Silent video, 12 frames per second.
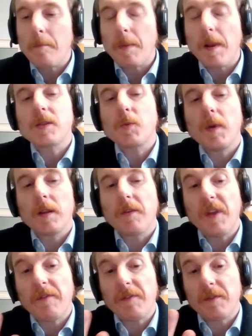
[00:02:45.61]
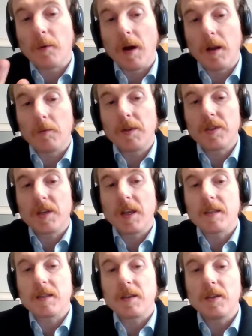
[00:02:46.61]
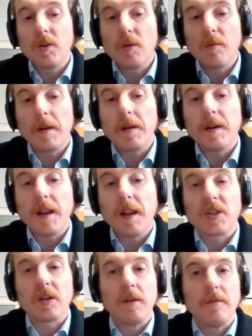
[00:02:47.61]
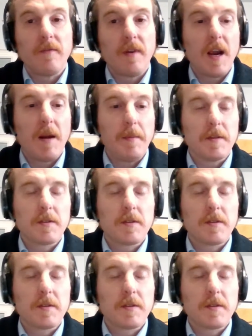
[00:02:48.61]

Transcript: Plus, we had a fifth one, which has human nature environment.